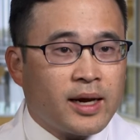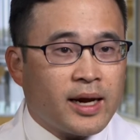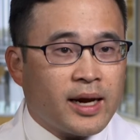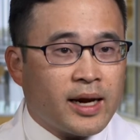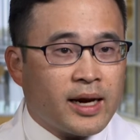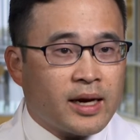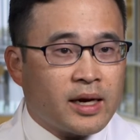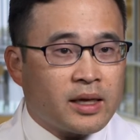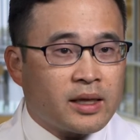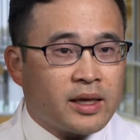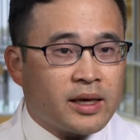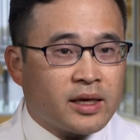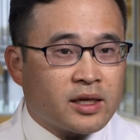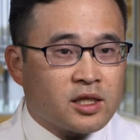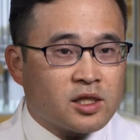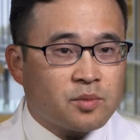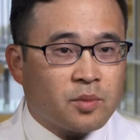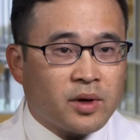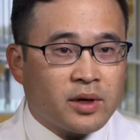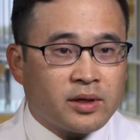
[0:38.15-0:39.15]
and they can
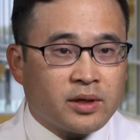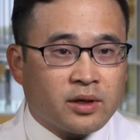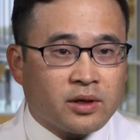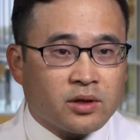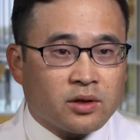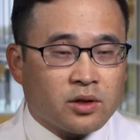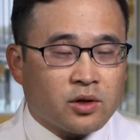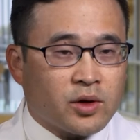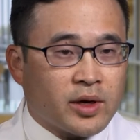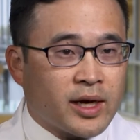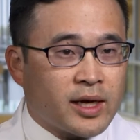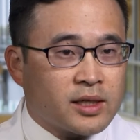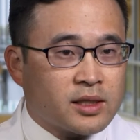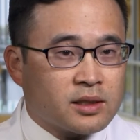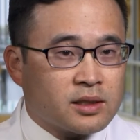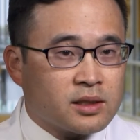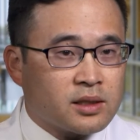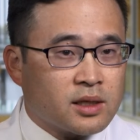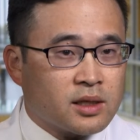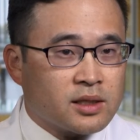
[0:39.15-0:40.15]
spread to other
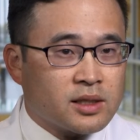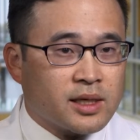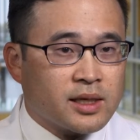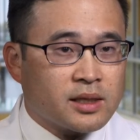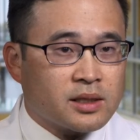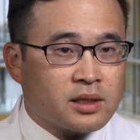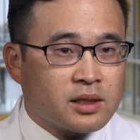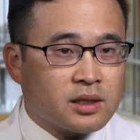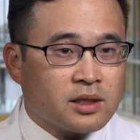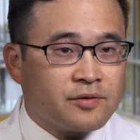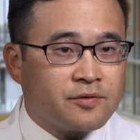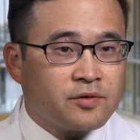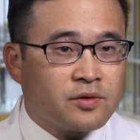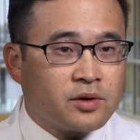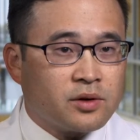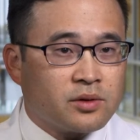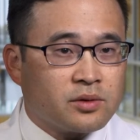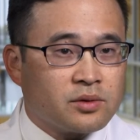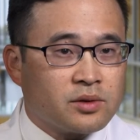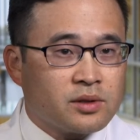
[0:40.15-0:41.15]
locations such as the lymph
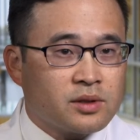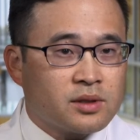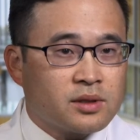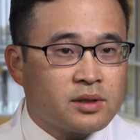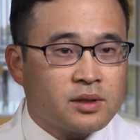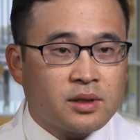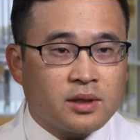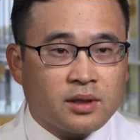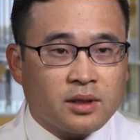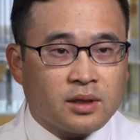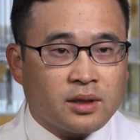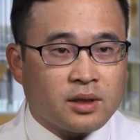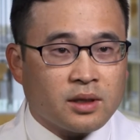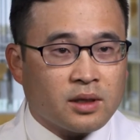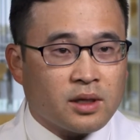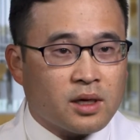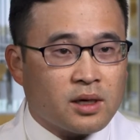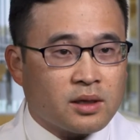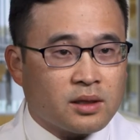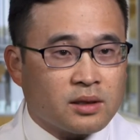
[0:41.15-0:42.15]
nodes, the
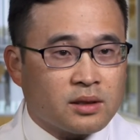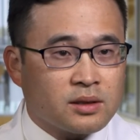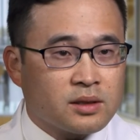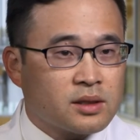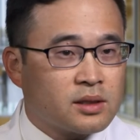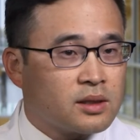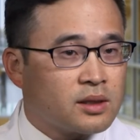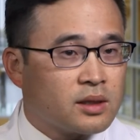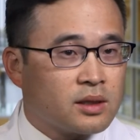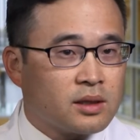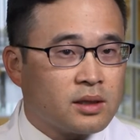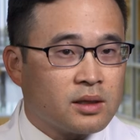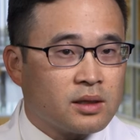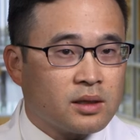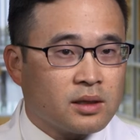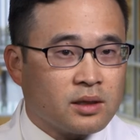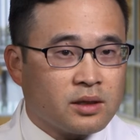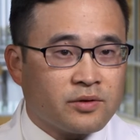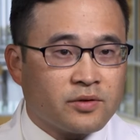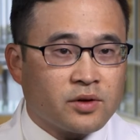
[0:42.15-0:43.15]
lungs,
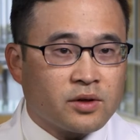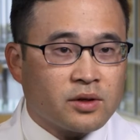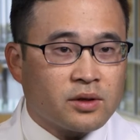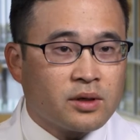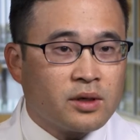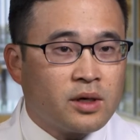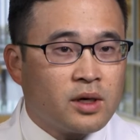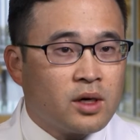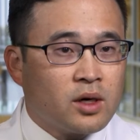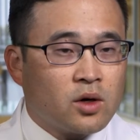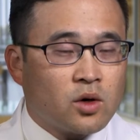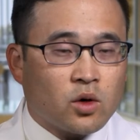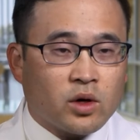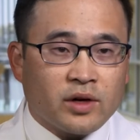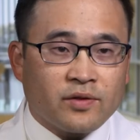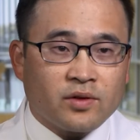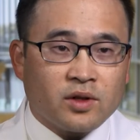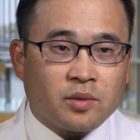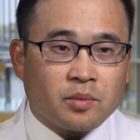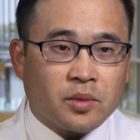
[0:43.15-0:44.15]
the liver, or
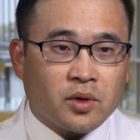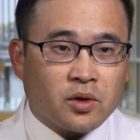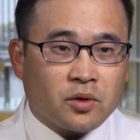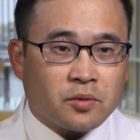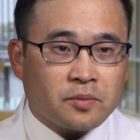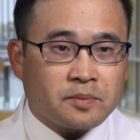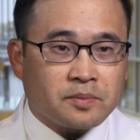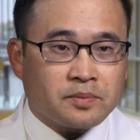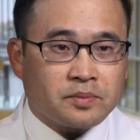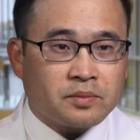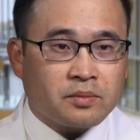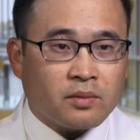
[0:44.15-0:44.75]
even the bone.